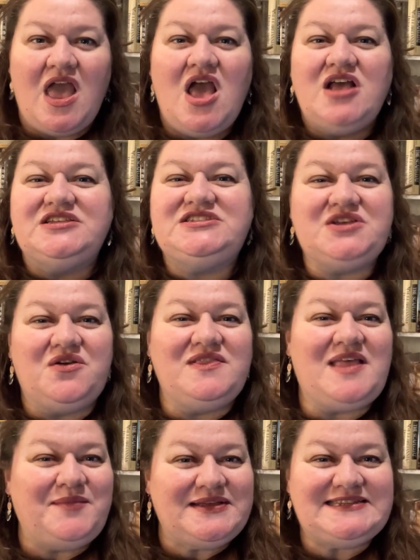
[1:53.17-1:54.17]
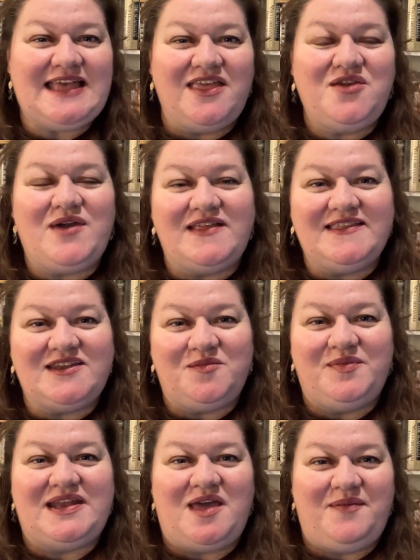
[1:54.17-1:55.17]
So let me tell you a little
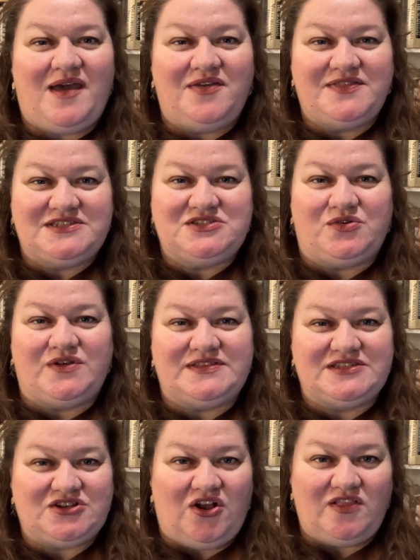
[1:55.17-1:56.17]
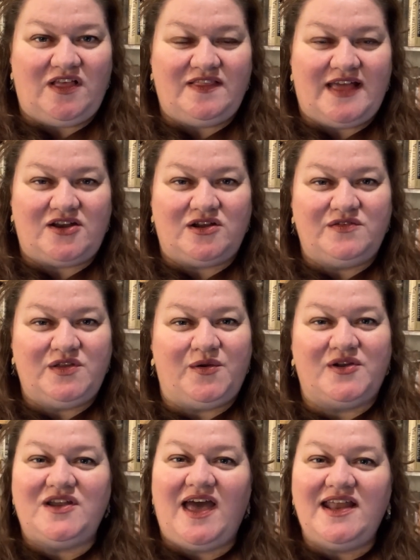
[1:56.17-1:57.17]
bit about the story, The Scarlet Letter. If you
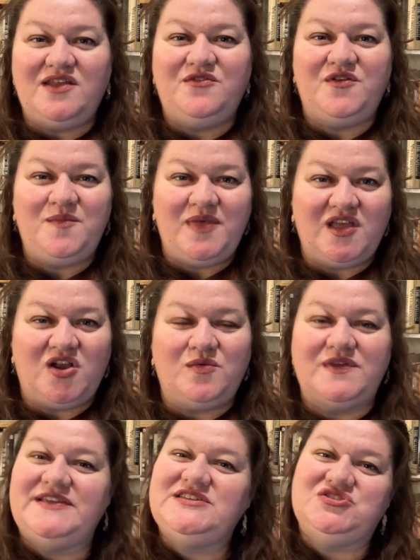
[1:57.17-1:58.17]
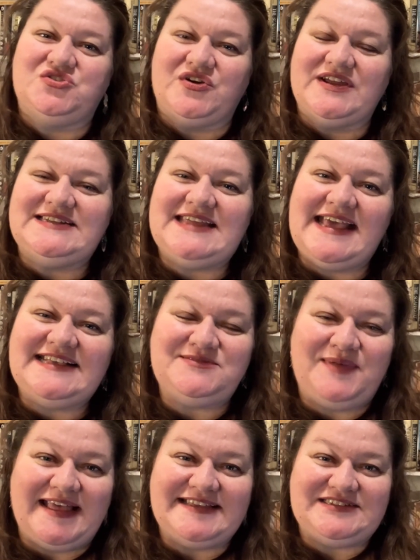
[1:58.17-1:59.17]
are not familiar with this story, it takes
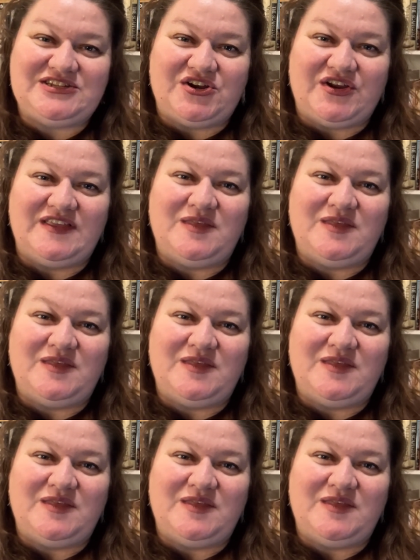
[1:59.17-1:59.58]
place during the